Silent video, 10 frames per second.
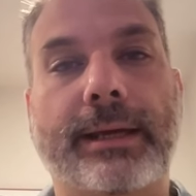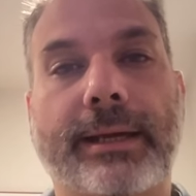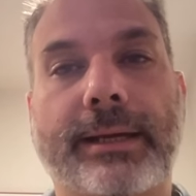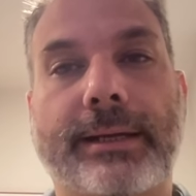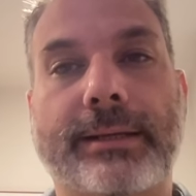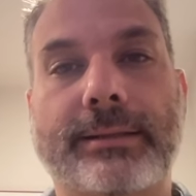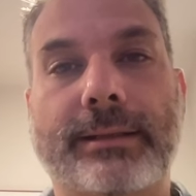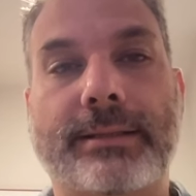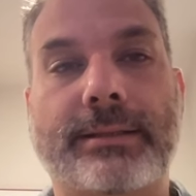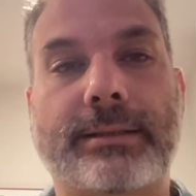and
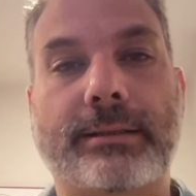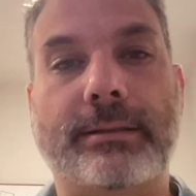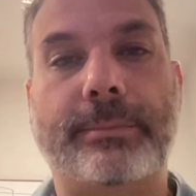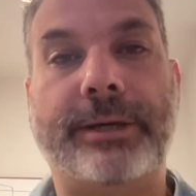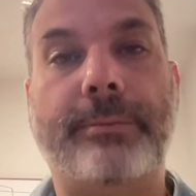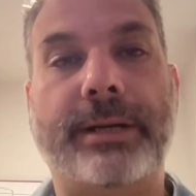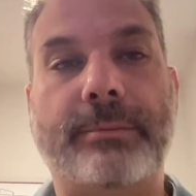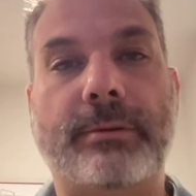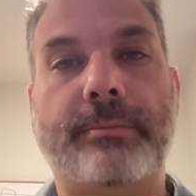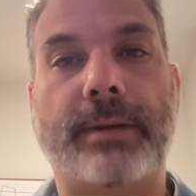it's the bare
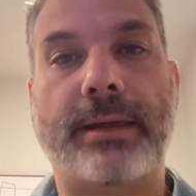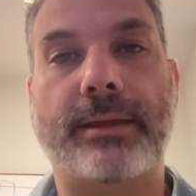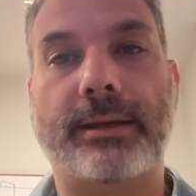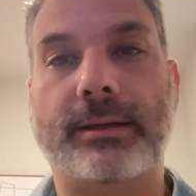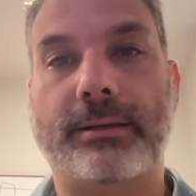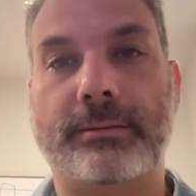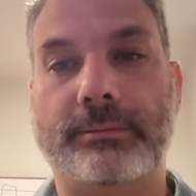minimum, I think.